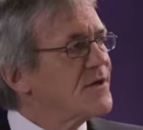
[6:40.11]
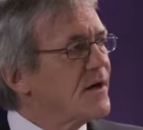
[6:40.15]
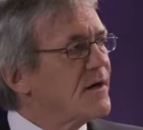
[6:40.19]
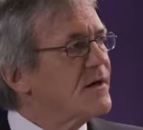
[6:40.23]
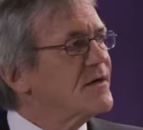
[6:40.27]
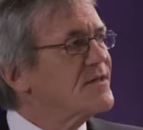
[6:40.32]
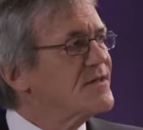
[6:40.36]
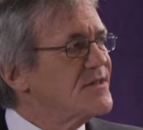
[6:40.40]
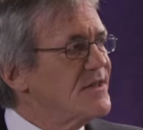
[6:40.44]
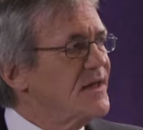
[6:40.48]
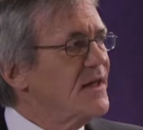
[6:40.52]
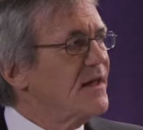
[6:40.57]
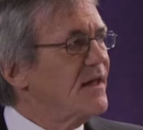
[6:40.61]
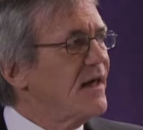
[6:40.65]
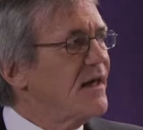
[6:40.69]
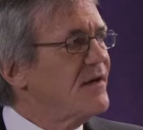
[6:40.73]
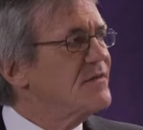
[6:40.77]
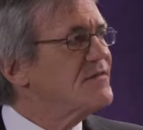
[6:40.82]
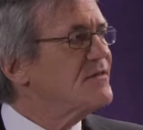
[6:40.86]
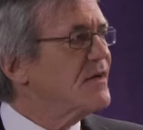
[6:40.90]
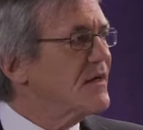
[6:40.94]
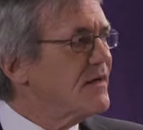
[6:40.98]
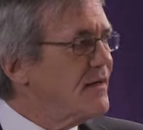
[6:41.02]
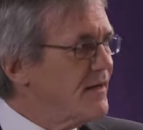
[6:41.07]
are seeing a
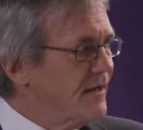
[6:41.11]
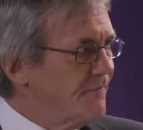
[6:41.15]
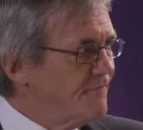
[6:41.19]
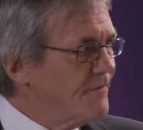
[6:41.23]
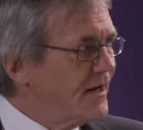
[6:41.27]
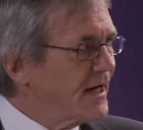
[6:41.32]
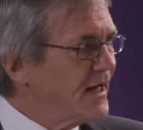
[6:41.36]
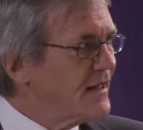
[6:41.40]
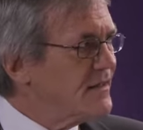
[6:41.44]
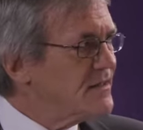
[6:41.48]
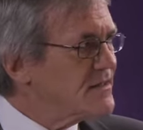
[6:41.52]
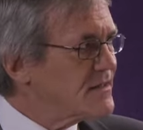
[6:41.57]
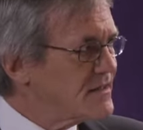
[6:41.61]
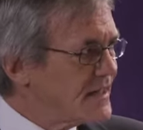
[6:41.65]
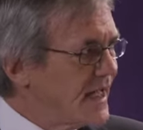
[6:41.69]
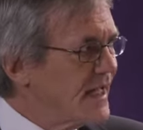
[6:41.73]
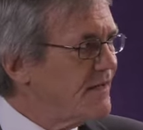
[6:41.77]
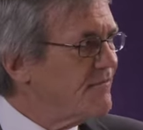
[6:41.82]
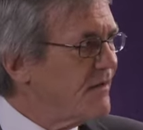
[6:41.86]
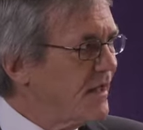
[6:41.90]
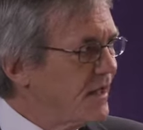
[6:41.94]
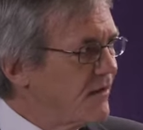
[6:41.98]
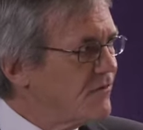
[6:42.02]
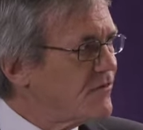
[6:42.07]
significant
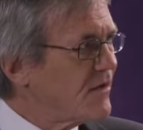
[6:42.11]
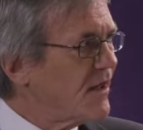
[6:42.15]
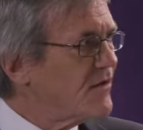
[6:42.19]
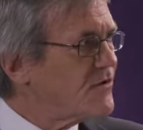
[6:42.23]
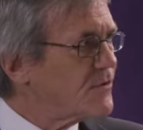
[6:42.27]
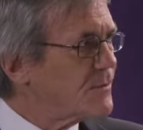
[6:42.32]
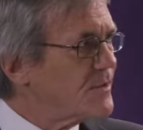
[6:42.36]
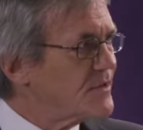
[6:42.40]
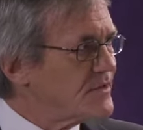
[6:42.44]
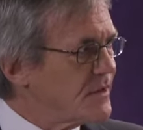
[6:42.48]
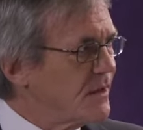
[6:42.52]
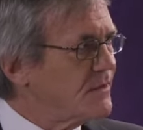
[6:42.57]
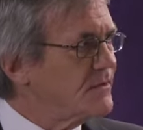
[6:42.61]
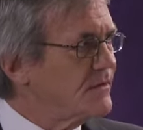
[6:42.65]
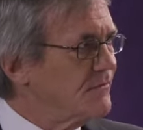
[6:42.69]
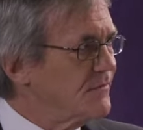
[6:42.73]
savings as a result